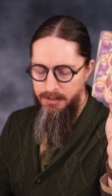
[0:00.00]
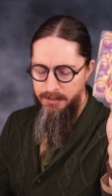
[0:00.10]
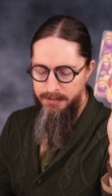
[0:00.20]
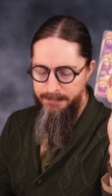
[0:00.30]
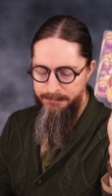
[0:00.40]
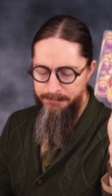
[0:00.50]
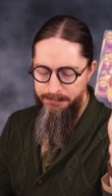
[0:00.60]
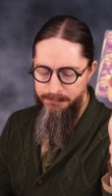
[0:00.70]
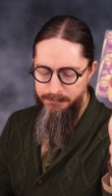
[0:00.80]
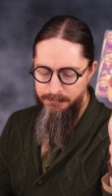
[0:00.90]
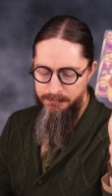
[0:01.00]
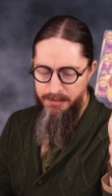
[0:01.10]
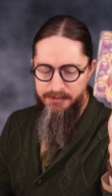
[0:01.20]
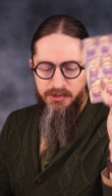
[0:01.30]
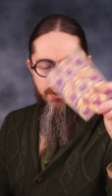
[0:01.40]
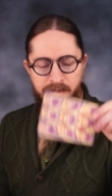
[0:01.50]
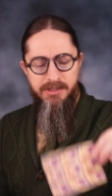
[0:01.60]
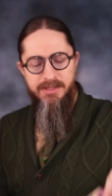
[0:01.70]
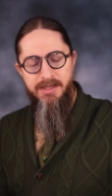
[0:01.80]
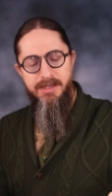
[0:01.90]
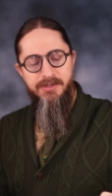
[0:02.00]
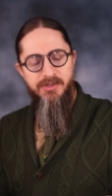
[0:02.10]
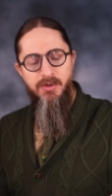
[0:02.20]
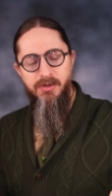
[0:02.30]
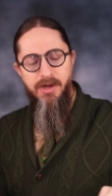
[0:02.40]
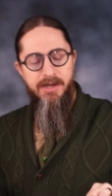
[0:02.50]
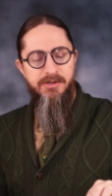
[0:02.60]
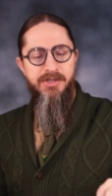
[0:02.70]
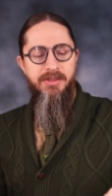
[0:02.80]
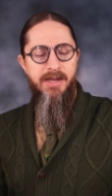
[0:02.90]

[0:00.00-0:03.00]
Um, and so this isn't a solar energy